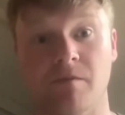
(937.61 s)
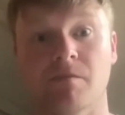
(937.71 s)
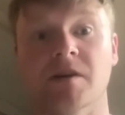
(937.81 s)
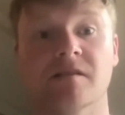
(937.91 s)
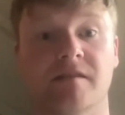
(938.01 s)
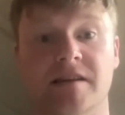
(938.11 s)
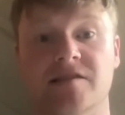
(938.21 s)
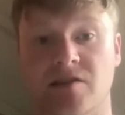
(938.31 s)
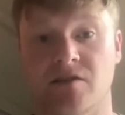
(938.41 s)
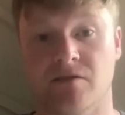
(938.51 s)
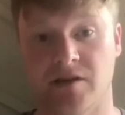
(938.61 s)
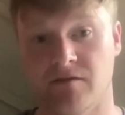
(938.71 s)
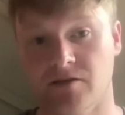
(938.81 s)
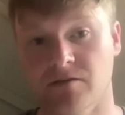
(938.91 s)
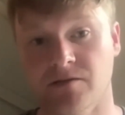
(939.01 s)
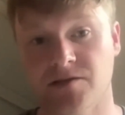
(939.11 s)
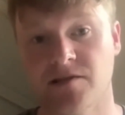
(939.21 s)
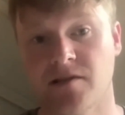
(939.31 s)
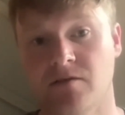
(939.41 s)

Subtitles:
build these security rules,